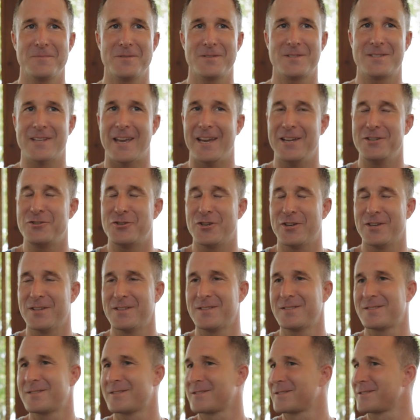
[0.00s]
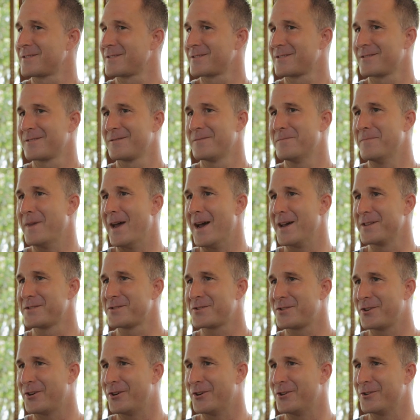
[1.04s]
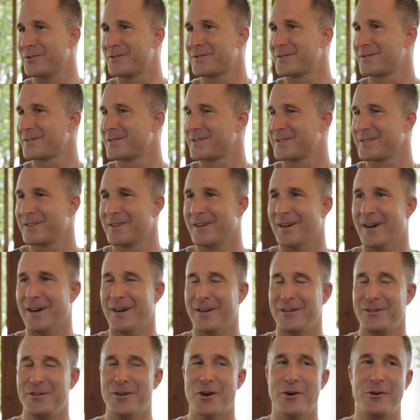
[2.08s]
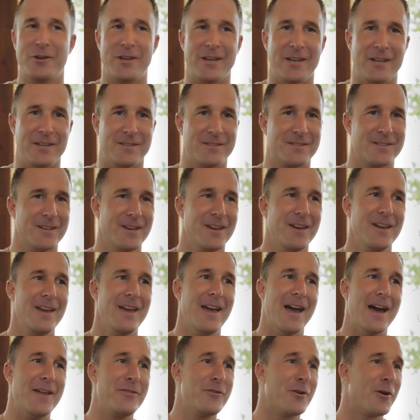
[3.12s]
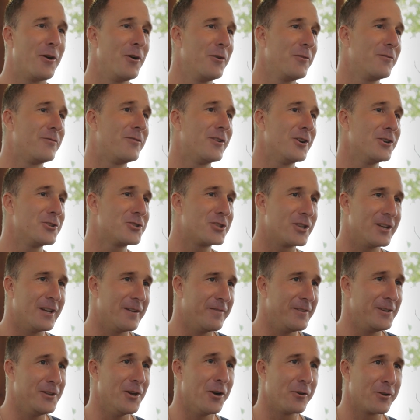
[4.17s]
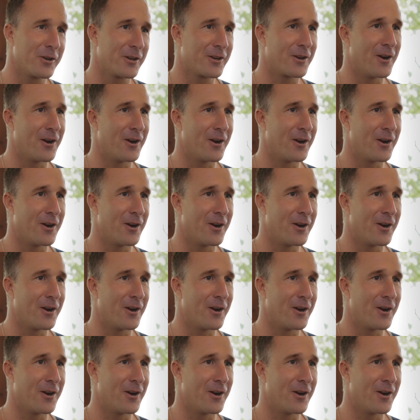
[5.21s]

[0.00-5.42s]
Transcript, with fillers: sages, masters, uh, yogis had their own version of a yoga